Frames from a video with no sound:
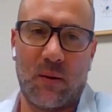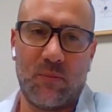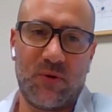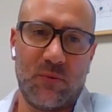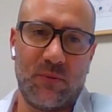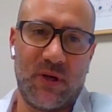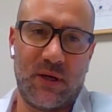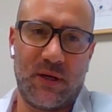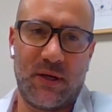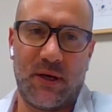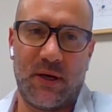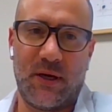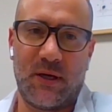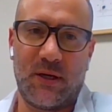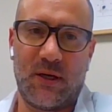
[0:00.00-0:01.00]
abdomen
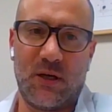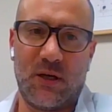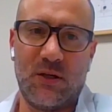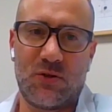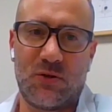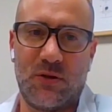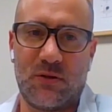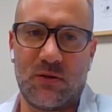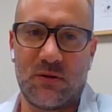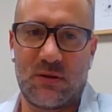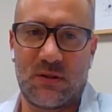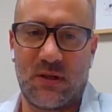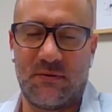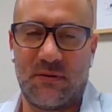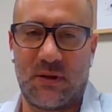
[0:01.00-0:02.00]
and injury to
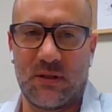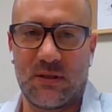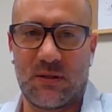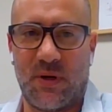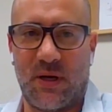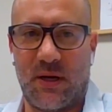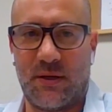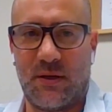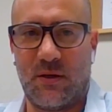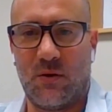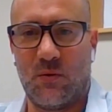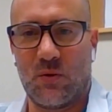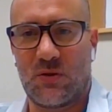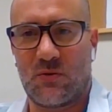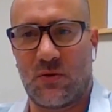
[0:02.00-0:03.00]
the cervical spine,
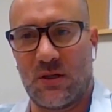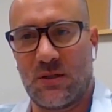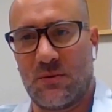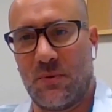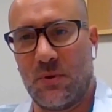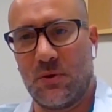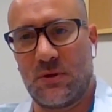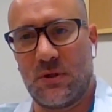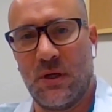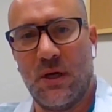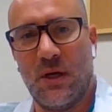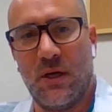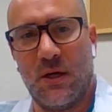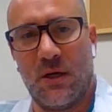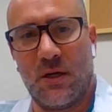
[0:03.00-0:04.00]
and he was transported
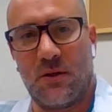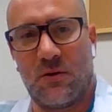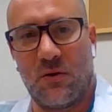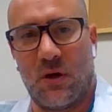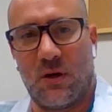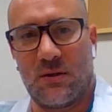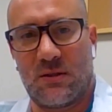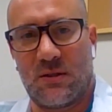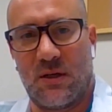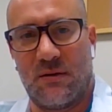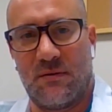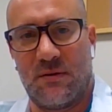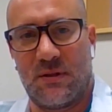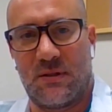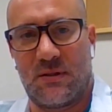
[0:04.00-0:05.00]
into our
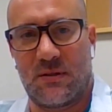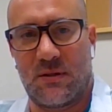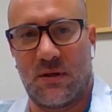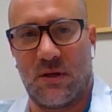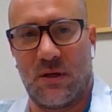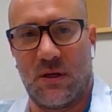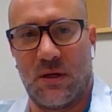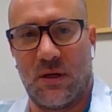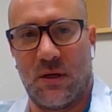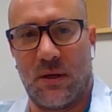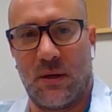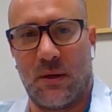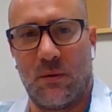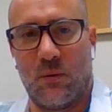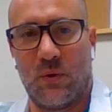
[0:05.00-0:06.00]
service
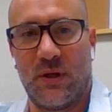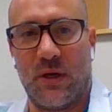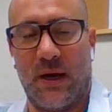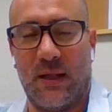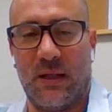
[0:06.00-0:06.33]
uh, with a